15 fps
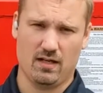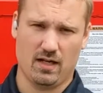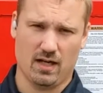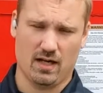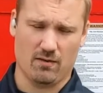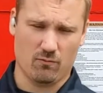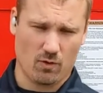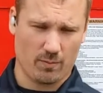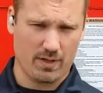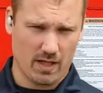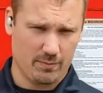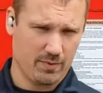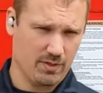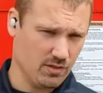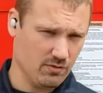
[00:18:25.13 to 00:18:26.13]
warm it
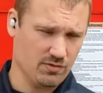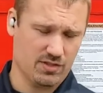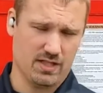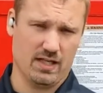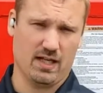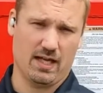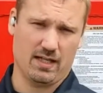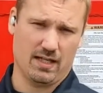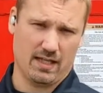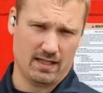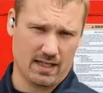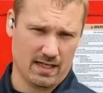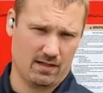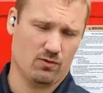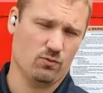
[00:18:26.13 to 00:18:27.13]
up and use it, and then
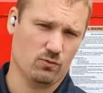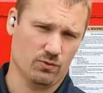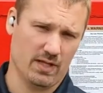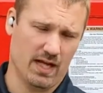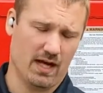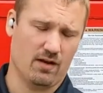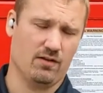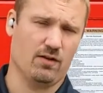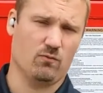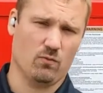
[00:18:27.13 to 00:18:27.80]
let it cool down,